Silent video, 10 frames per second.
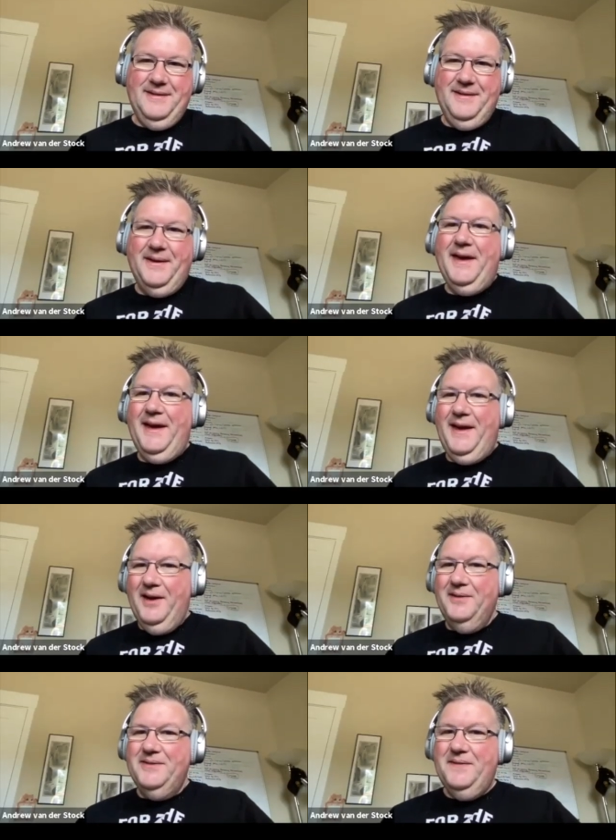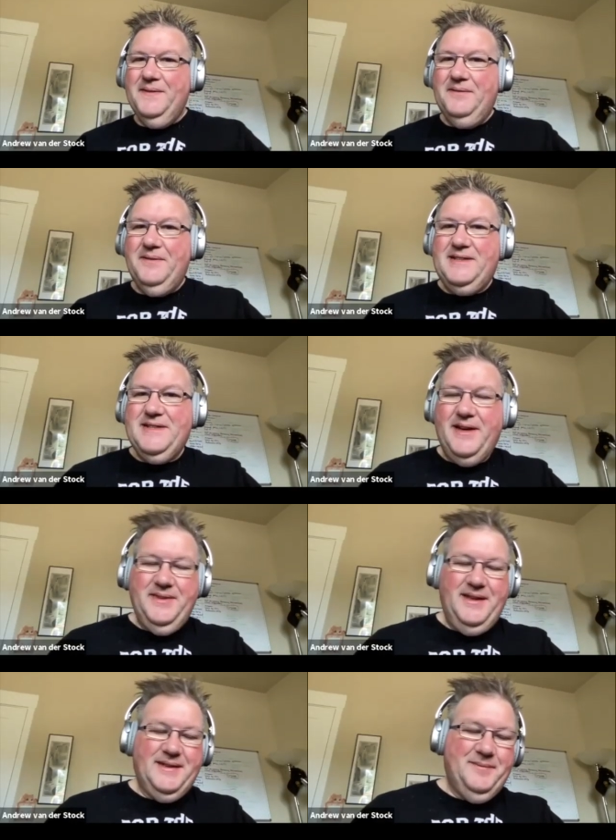okay, I'll definitely reach
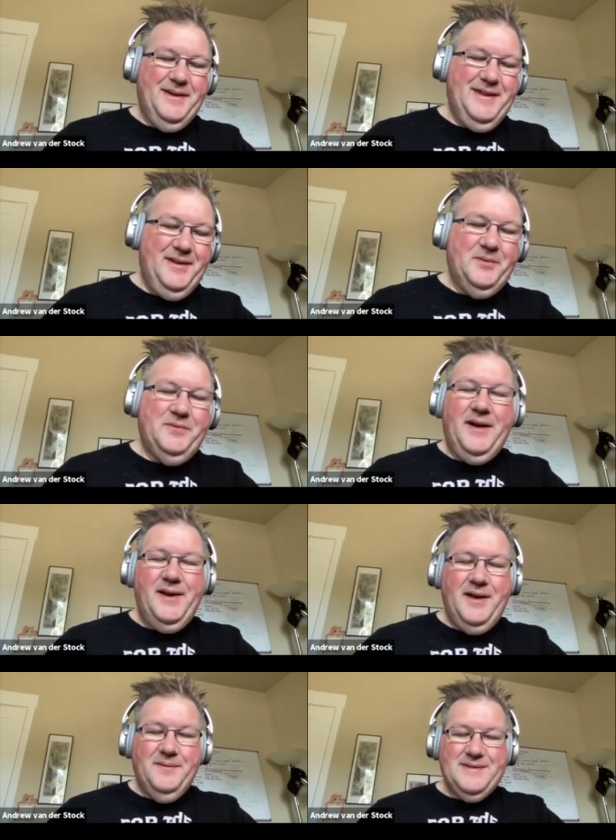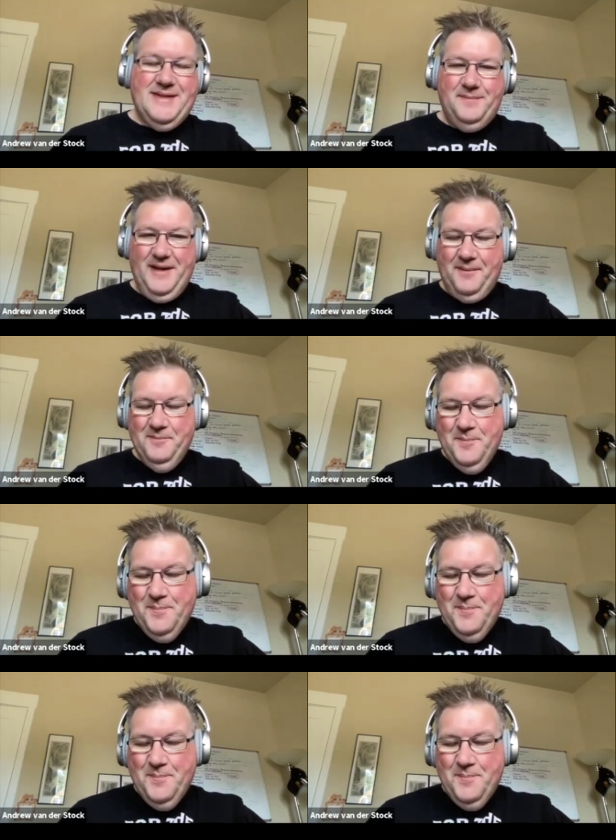out next Monday and I'll find out what's happening.